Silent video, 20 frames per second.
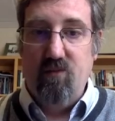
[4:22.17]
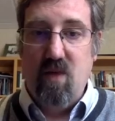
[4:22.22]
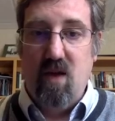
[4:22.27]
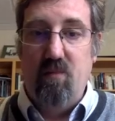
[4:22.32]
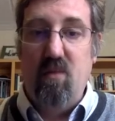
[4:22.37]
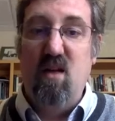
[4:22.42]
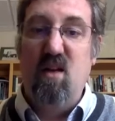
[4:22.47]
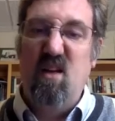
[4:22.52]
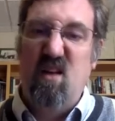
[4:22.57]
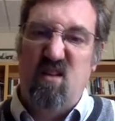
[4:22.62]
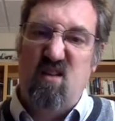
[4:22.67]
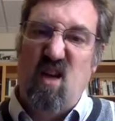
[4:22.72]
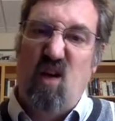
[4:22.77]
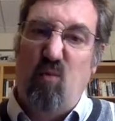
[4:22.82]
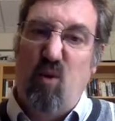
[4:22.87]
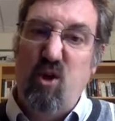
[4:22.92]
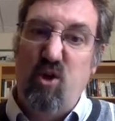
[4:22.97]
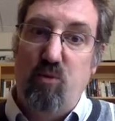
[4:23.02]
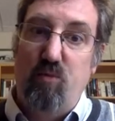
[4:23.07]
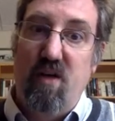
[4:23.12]
I mean, in some
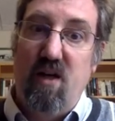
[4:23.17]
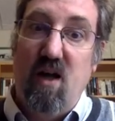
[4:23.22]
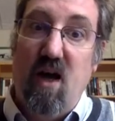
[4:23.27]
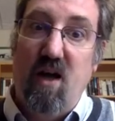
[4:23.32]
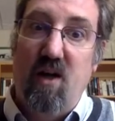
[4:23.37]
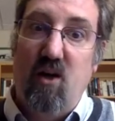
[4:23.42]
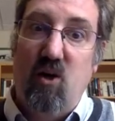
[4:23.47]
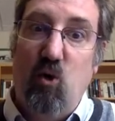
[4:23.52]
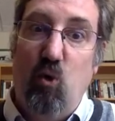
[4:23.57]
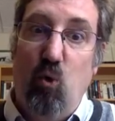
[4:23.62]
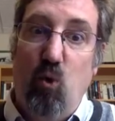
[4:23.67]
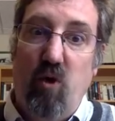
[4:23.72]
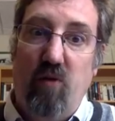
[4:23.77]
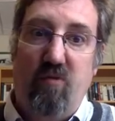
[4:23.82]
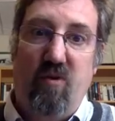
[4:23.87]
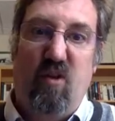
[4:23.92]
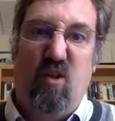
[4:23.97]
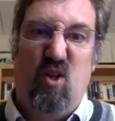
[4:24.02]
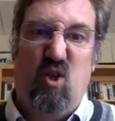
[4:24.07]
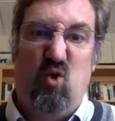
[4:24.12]
ways, it'd be kind of cool if
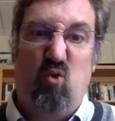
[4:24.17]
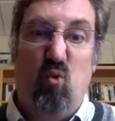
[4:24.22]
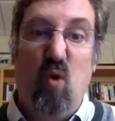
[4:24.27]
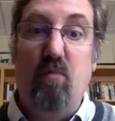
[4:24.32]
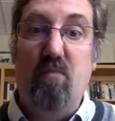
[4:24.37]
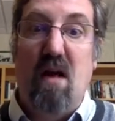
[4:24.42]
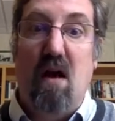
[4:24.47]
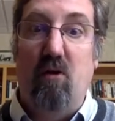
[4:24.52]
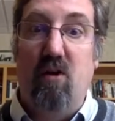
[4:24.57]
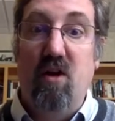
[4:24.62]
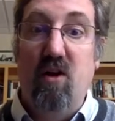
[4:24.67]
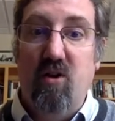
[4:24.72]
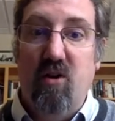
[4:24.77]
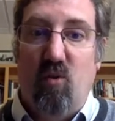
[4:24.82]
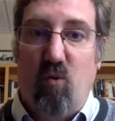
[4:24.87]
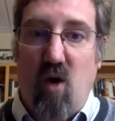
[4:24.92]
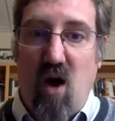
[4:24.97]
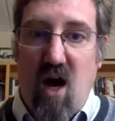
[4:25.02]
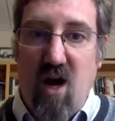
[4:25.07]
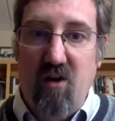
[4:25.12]
we could swim down into the
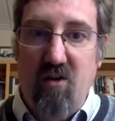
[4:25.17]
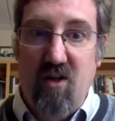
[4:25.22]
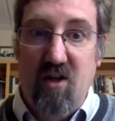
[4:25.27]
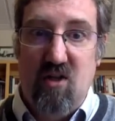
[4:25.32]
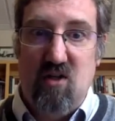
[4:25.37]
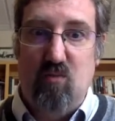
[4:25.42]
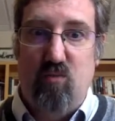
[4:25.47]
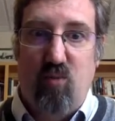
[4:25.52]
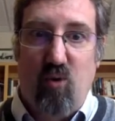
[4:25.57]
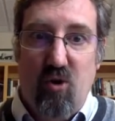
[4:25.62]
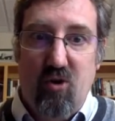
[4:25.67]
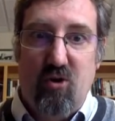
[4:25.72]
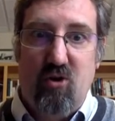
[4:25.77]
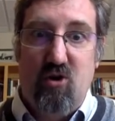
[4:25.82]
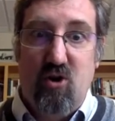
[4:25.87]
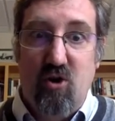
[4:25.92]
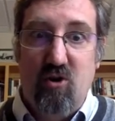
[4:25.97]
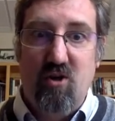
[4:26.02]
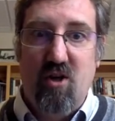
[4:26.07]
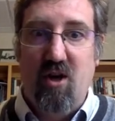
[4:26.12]
water and explore the
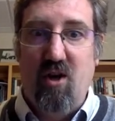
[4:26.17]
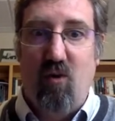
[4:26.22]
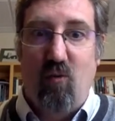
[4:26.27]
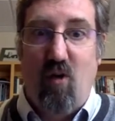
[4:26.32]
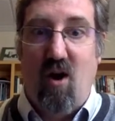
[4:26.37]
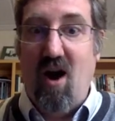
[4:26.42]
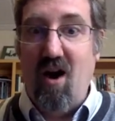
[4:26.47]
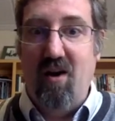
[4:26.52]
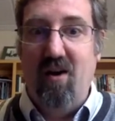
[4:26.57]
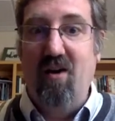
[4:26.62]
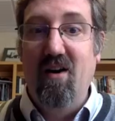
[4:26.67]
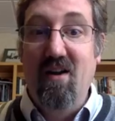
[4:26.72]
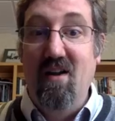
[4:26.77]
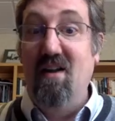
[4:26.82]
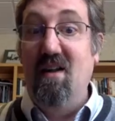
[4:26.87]
church underwater.